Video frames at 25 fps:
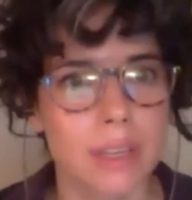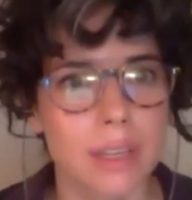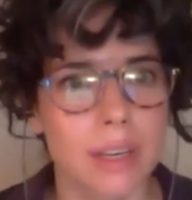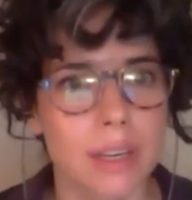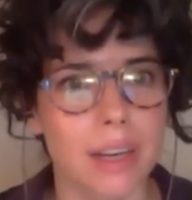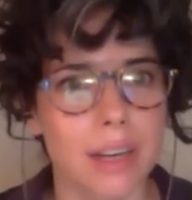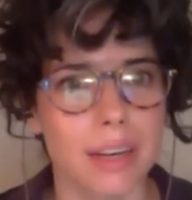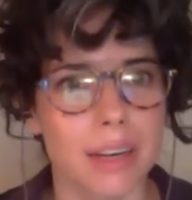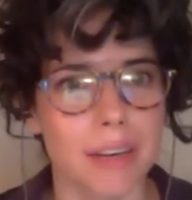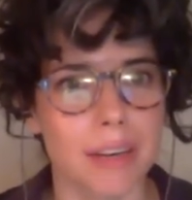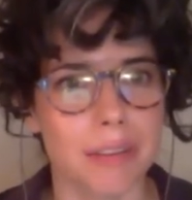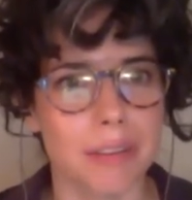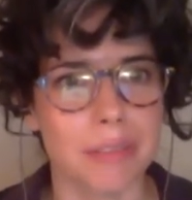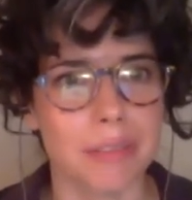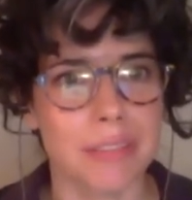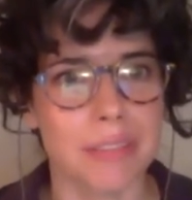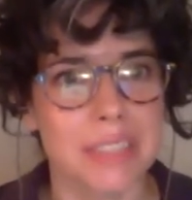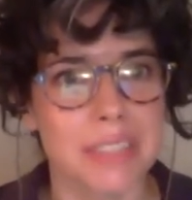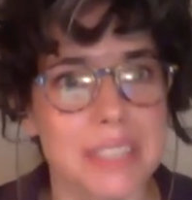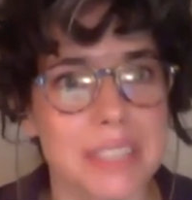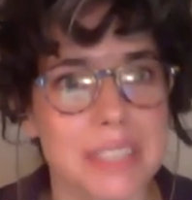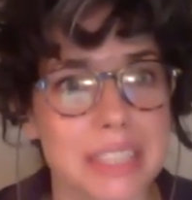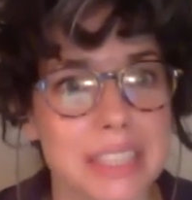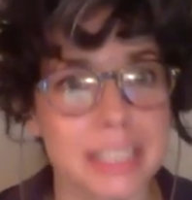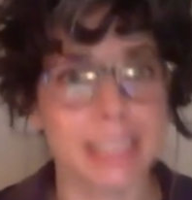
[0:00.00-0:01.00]
of
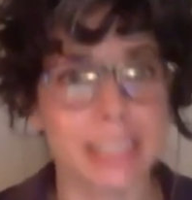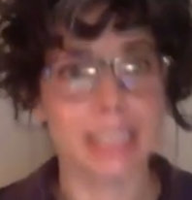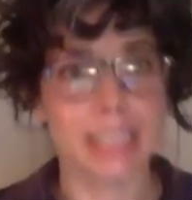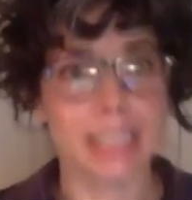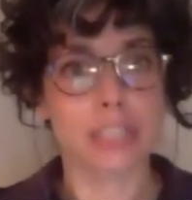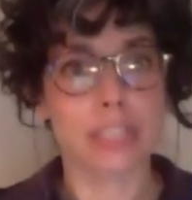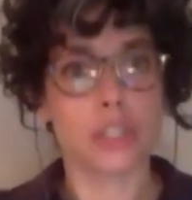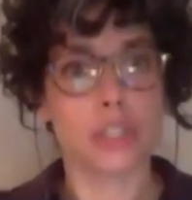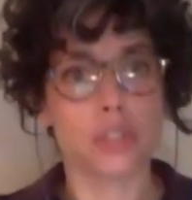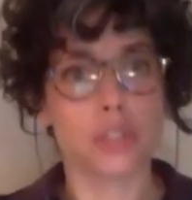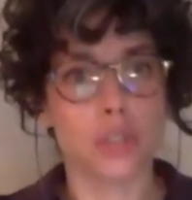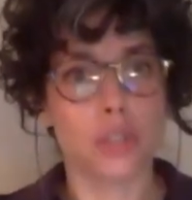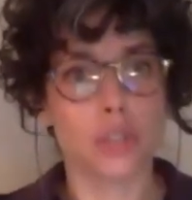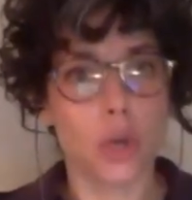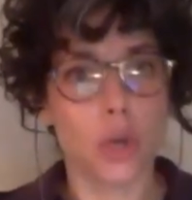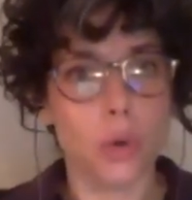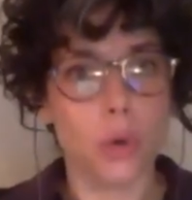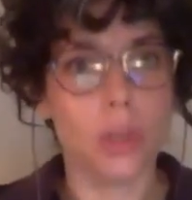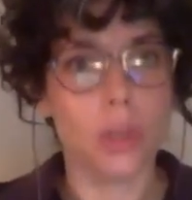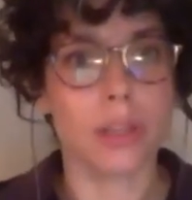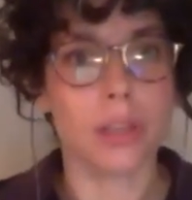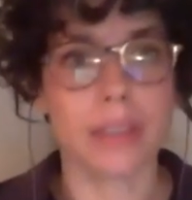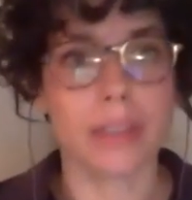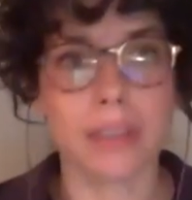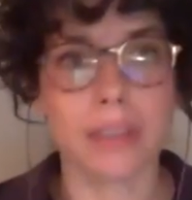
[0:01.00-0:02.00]
seeing it so
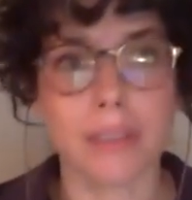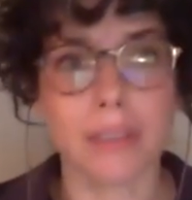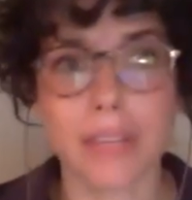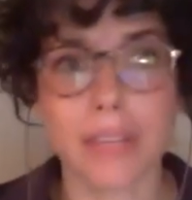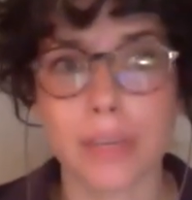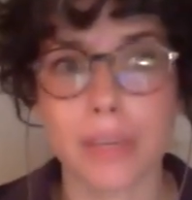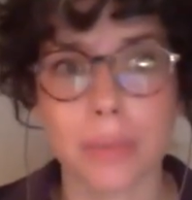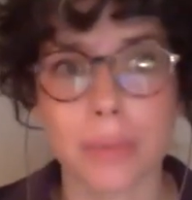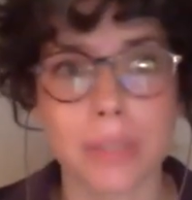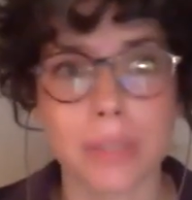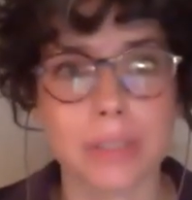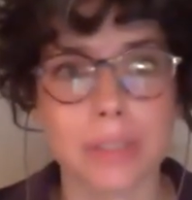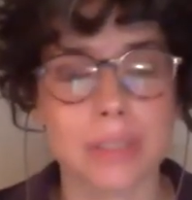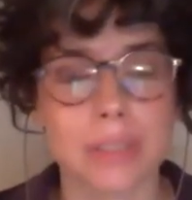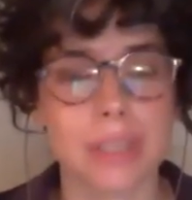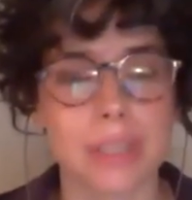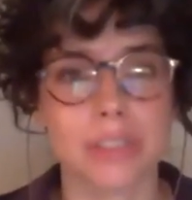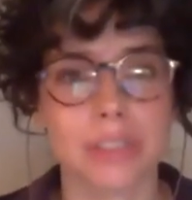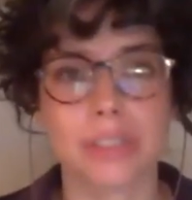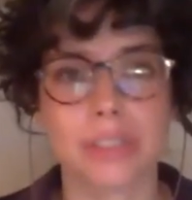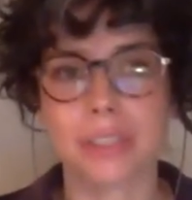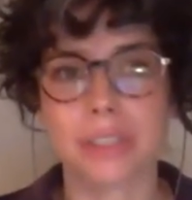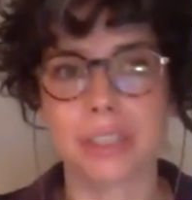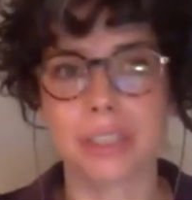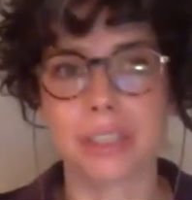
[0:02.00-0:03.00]
clearly with such
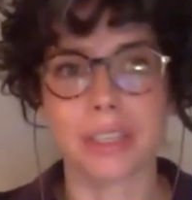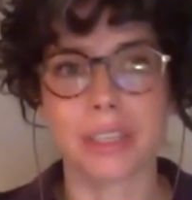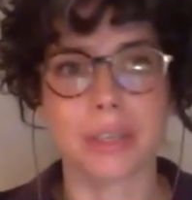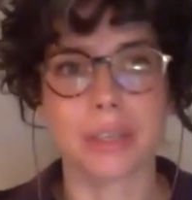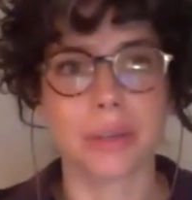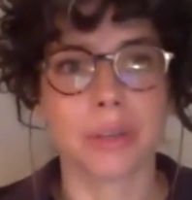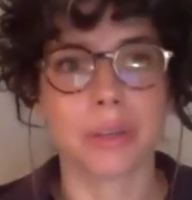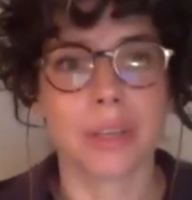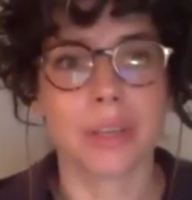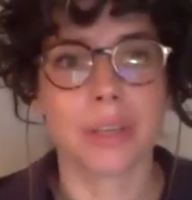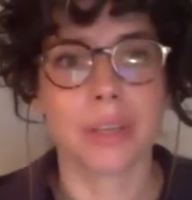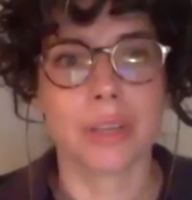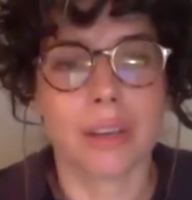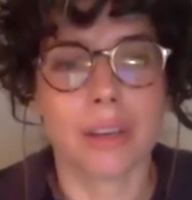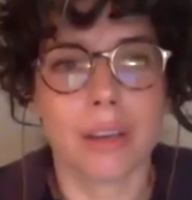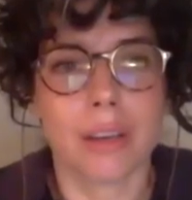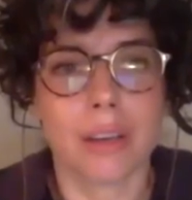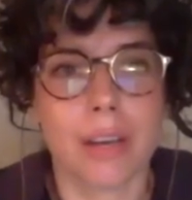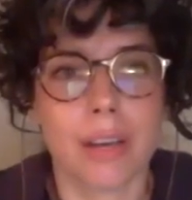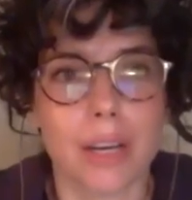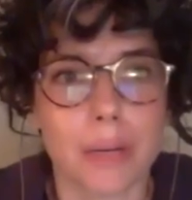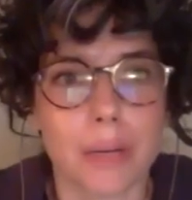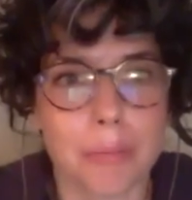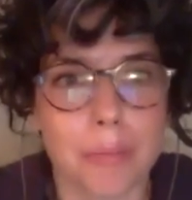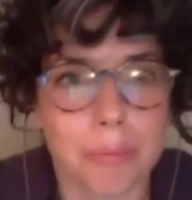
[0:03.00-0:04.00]
you know
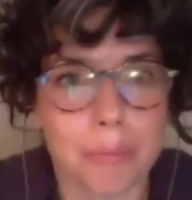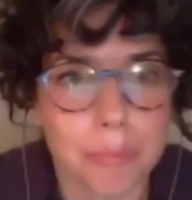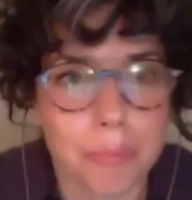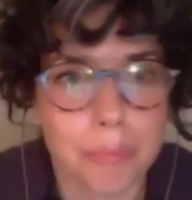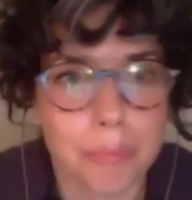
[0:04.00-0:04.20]
um